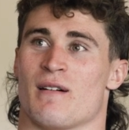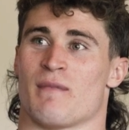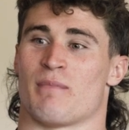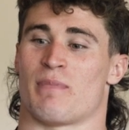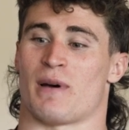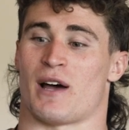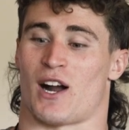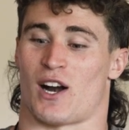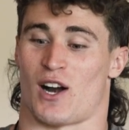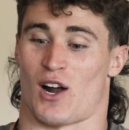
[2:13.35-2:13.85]

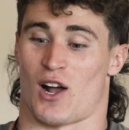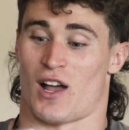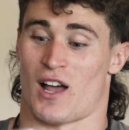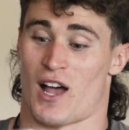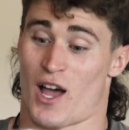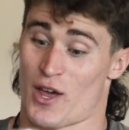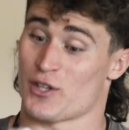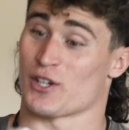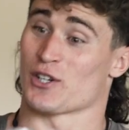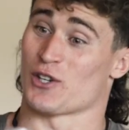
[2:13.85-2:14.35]
But our
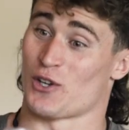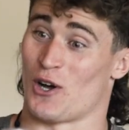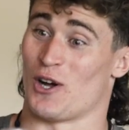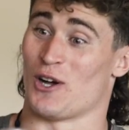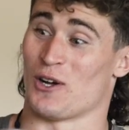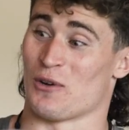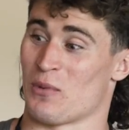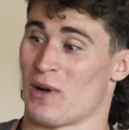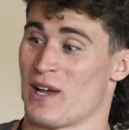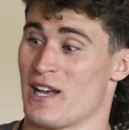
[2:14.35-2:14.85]
other
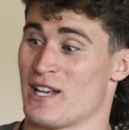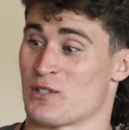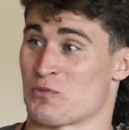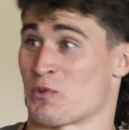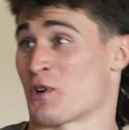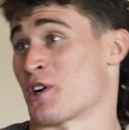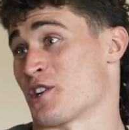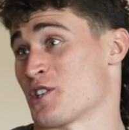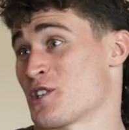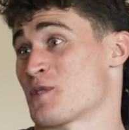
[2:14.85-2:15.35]
goal was
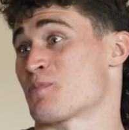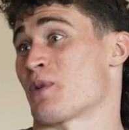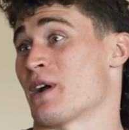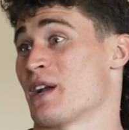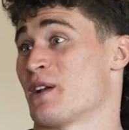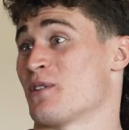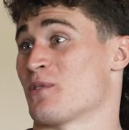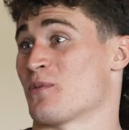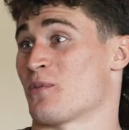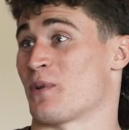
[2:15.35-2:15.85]
we're going to sprint.